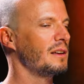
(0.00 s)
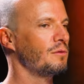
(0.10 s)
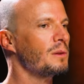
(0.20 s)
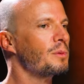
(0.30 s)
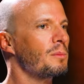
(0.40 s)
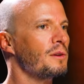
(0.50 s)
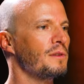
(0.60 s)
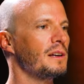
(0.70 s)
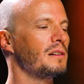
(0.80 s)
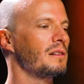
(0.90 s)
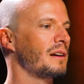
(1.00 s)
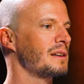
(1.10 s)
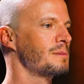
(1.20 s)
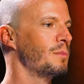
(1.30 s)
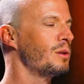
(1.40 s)
it will probably feel like a
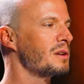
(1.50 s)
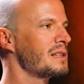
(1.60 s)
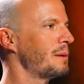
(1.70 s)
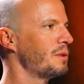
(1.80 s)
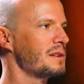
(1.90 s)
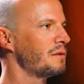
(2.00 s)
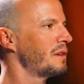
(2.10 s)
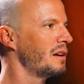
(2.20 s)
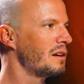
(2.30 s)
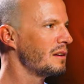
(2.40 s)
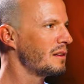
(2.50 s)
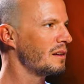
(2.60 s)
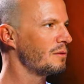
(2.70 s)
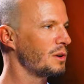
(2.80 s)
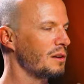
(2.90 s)
smaller step once you've taken it
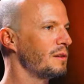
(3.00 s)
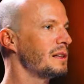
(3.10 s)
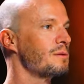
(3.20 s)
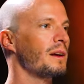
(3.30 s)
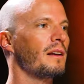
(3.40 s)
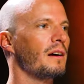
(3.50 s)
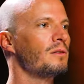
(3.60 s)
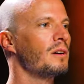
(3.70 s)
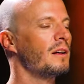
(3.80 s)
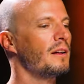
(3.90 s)
than what it feels right now.